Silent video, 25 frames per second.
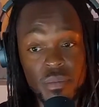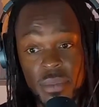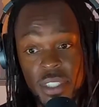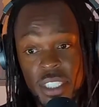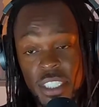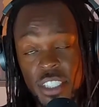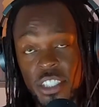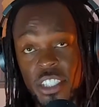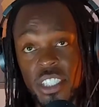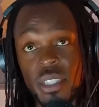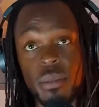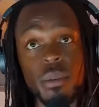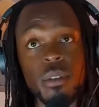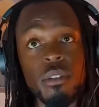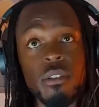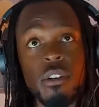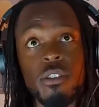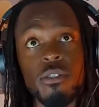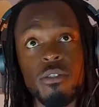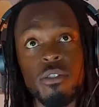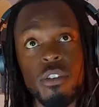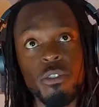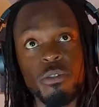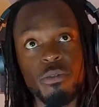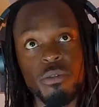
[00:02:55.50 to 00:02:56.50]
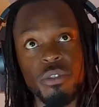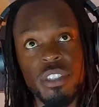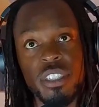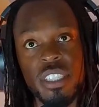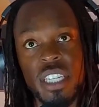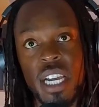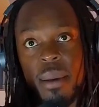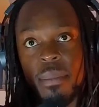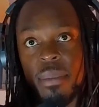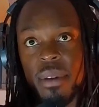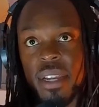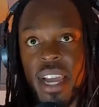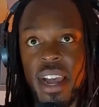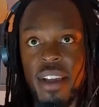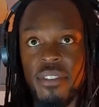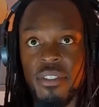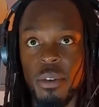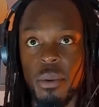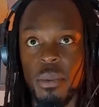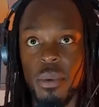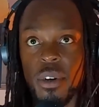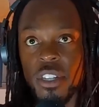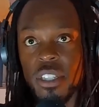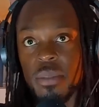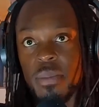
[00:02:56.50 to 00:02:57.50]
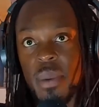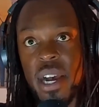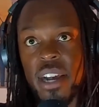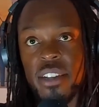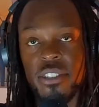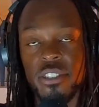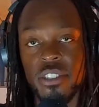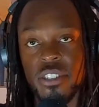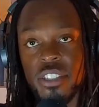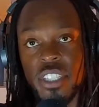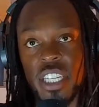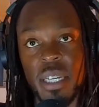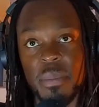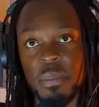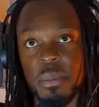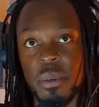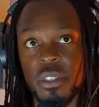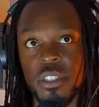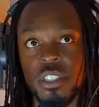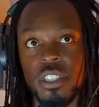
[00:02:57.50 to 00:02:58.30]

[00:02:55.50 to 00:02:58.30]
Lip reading: she would go grocery shopping afterwards, balance her checkbook.